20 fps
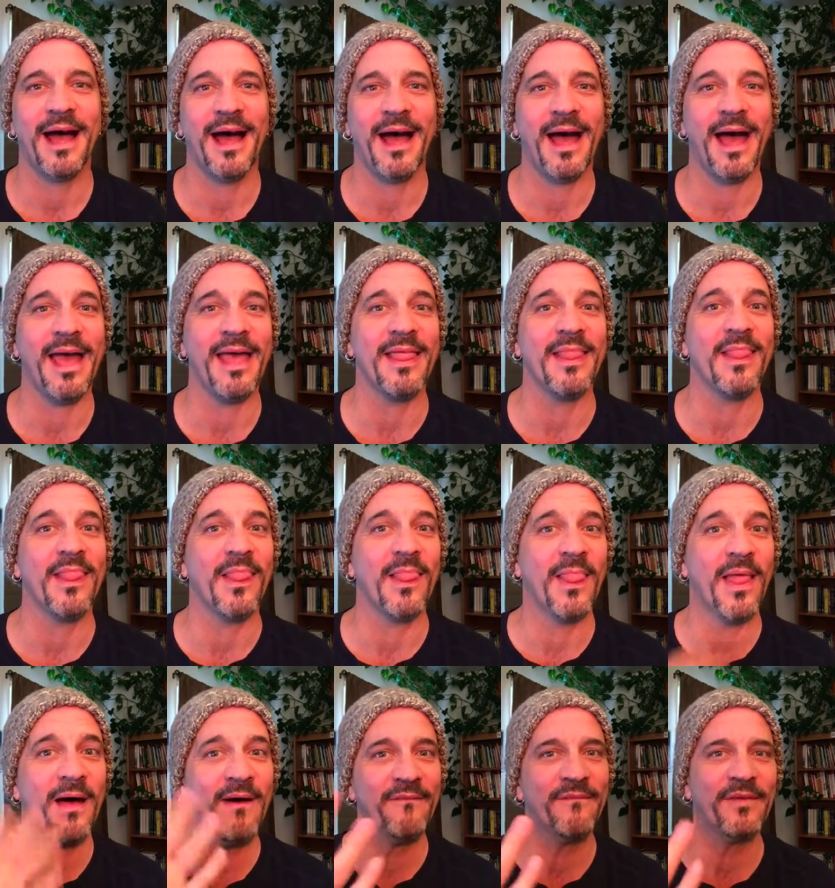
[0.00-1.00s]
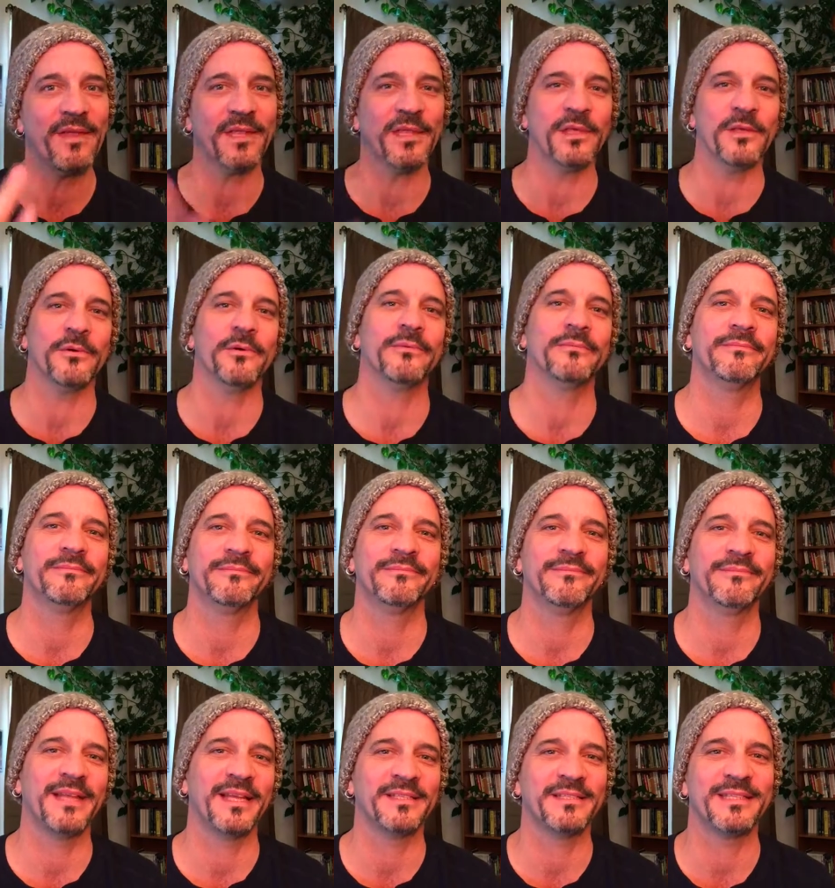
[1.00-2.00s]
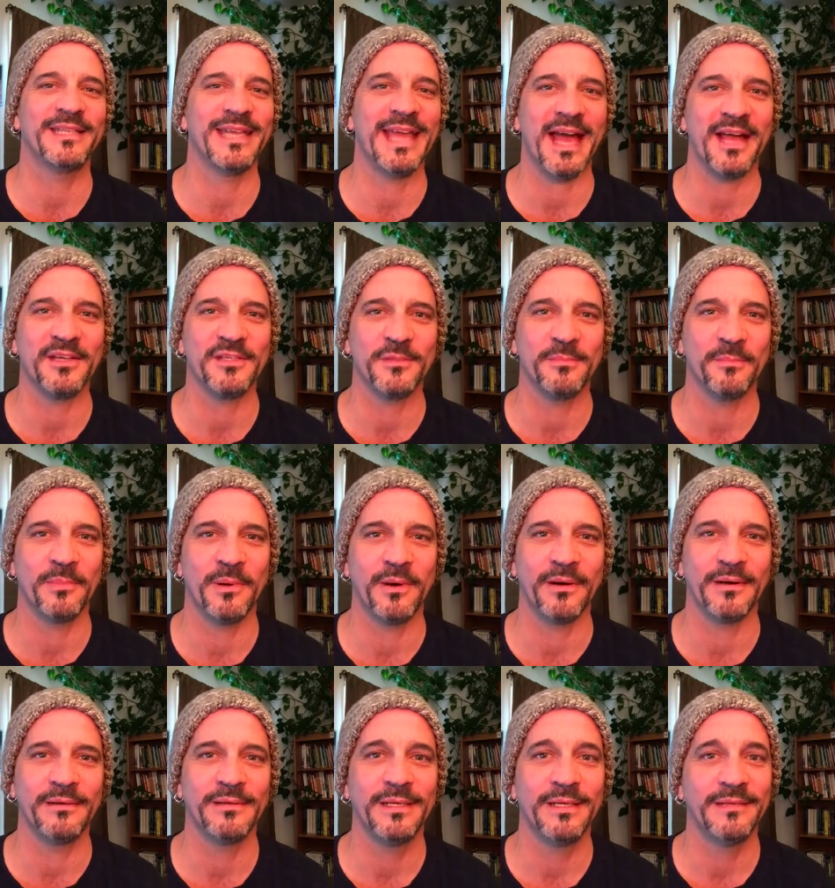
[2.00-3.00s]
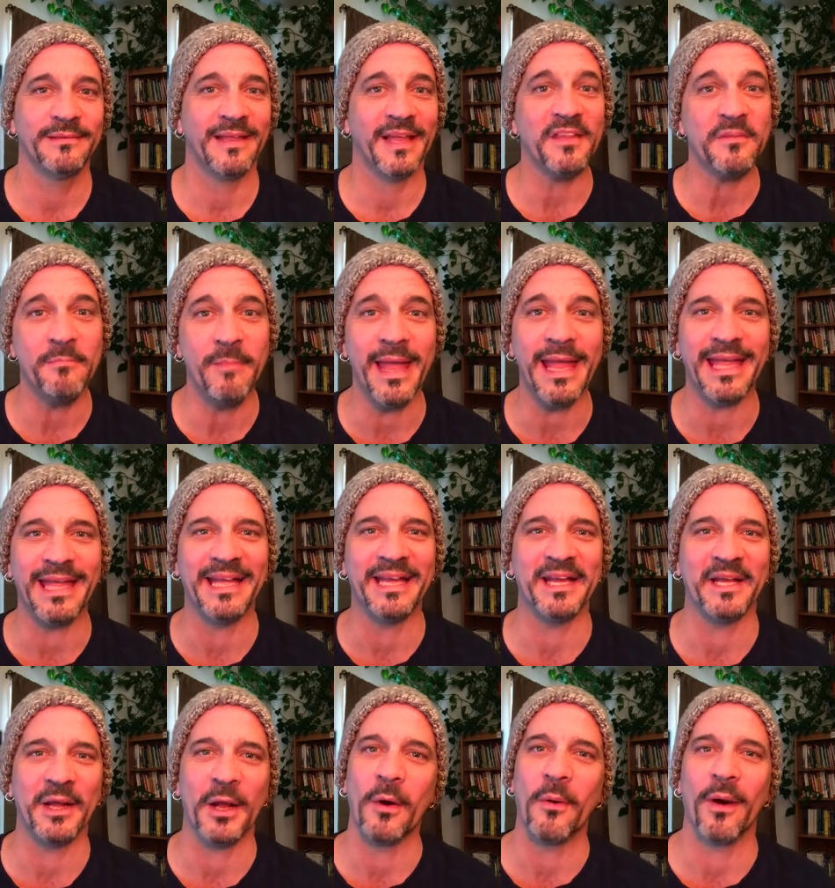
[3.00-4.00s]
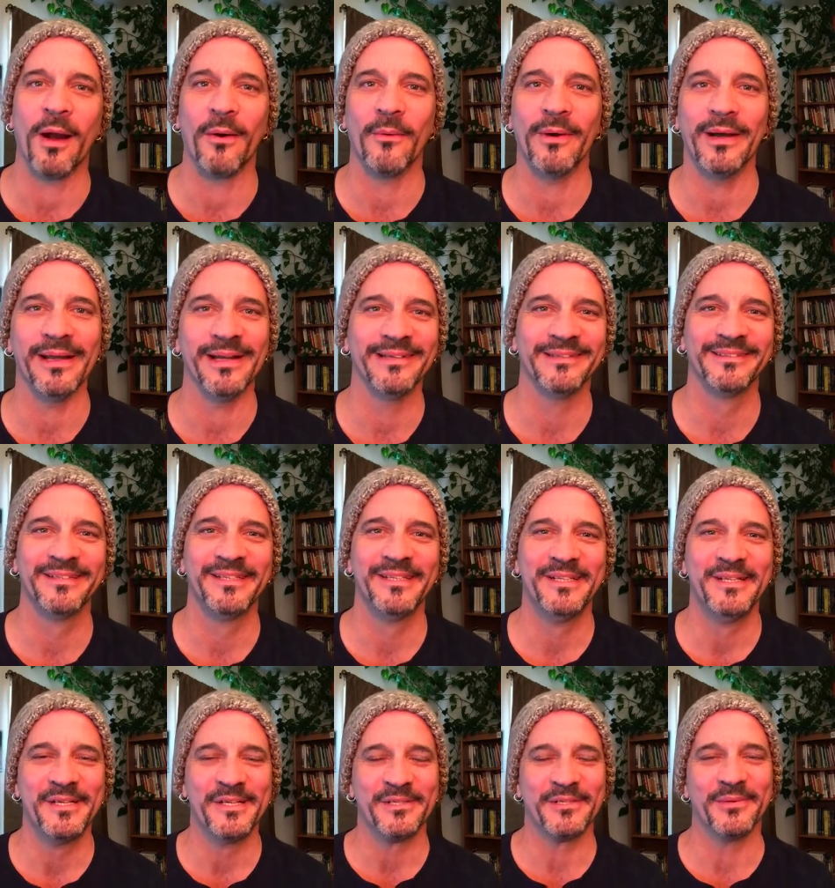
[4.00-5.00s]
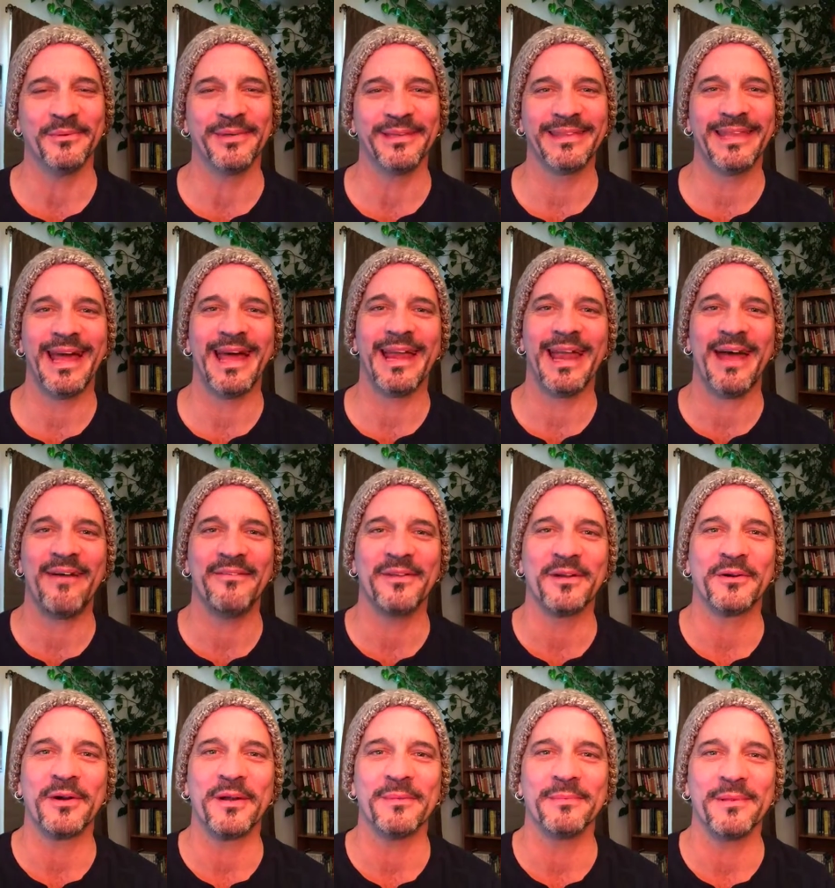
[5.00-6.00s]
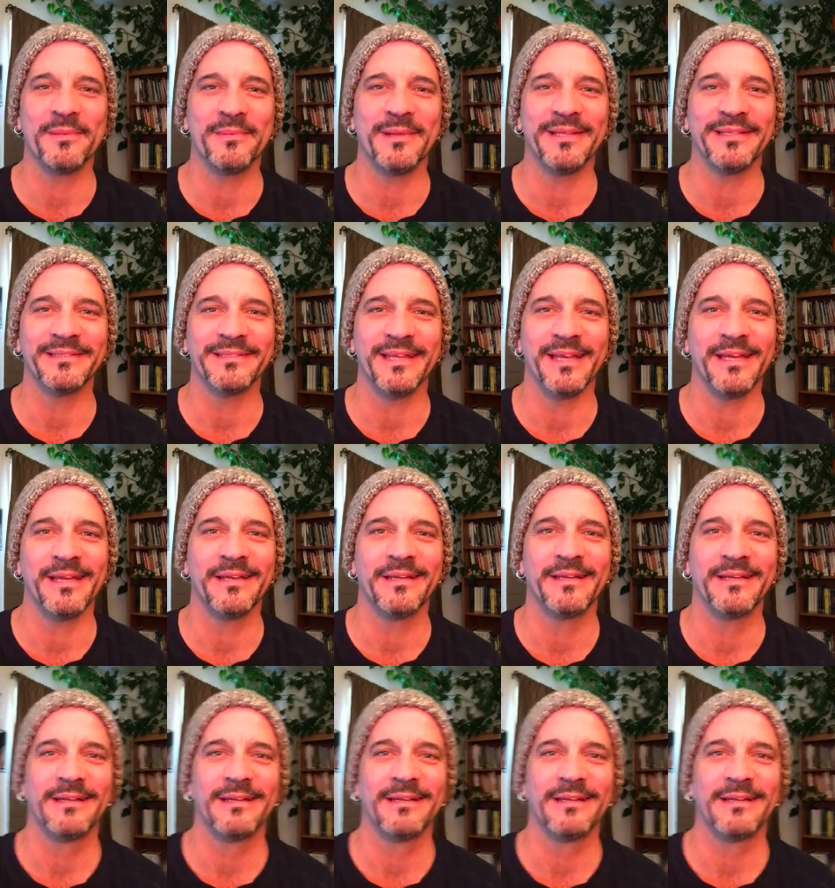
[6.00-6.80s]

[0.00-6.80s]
I love you. That's the action part. That's making it go our way. So, with that, have an incredibly blessed day.